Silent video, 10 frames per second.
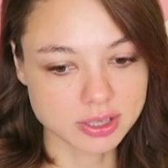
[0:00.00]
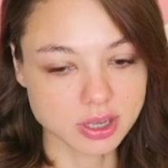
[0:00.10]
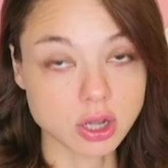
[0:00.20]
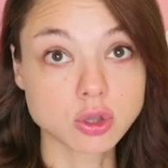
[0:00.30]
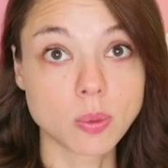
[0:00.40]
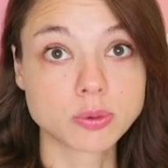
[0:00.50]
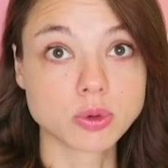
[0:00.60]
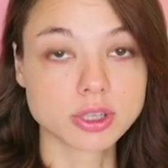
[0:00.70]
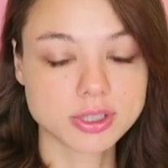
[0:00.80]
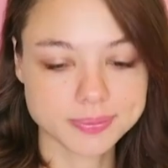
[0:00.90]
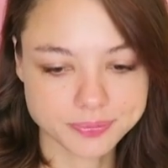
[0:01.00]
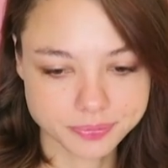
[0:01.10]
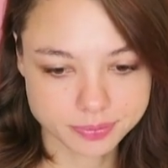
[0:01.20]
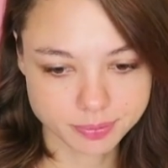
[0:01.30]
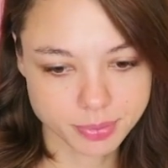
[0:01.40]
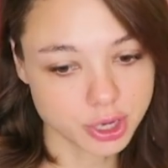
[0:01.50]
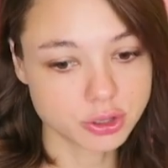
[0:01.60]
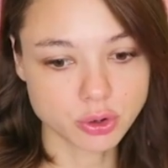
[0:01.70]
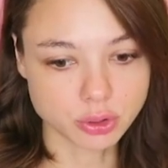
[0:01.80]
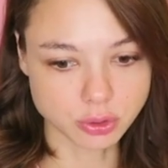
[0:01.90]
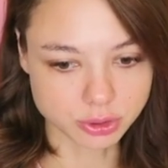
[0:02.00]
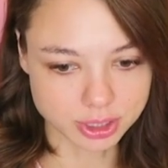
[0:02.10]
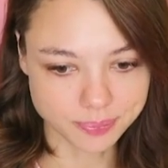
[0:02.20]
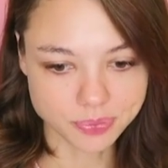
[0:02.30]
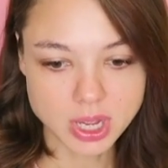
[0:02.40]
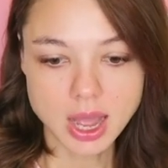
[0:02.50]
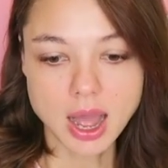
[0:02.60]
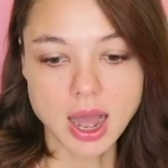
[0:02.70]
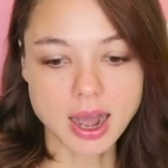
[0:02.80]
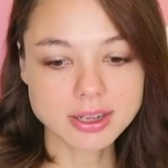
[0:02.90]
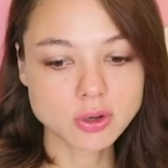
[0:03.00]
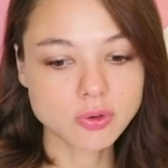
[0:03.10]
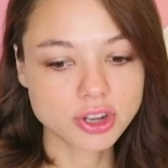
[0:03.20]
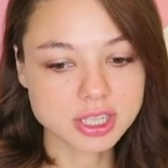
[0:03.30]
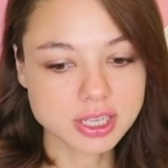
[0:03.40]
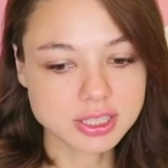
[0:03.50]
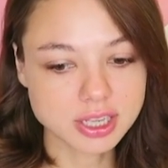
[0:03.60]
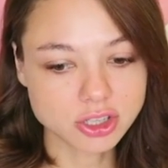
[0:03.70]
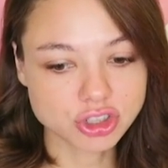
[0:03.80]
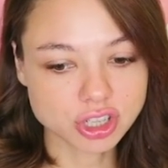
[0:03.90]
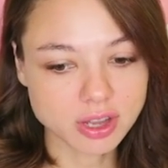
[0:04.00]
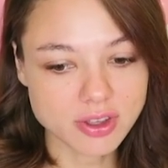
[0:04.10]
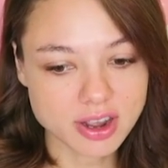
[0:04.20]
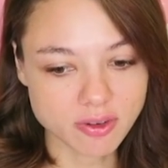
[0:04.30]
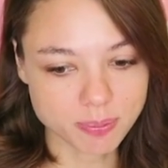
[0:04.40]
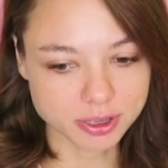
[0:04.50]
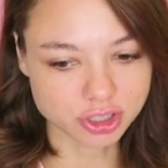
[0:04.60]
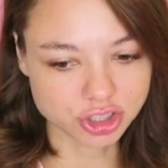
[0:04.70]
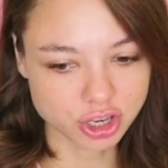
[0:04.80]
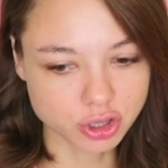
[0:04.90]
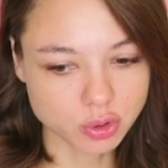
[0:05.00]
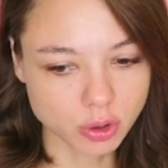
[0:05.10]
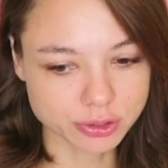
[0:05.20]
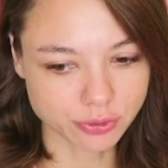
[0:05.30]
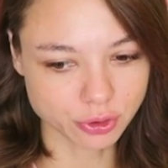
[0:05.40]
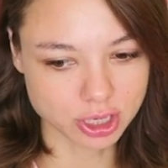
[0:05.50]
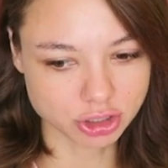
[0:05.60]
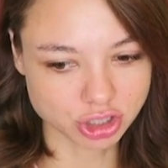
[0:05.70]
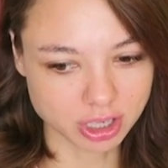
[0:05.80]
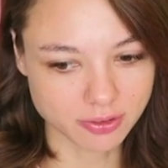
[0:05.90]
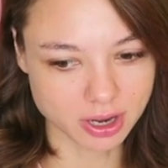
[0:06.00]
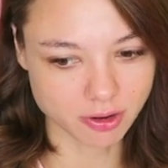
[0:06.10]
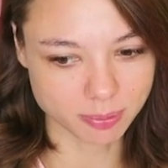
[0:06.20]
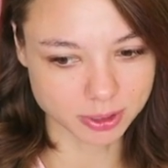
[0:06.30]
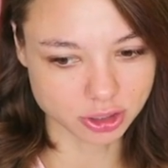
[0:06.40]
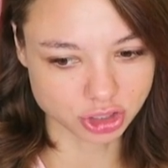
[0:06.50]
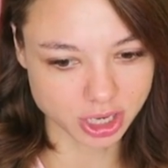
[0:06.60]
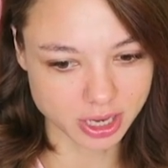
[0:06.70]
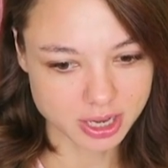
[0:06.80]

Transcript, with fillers: she hurried to door it was wide open, but unfortunately the door slammed shut before her eyes.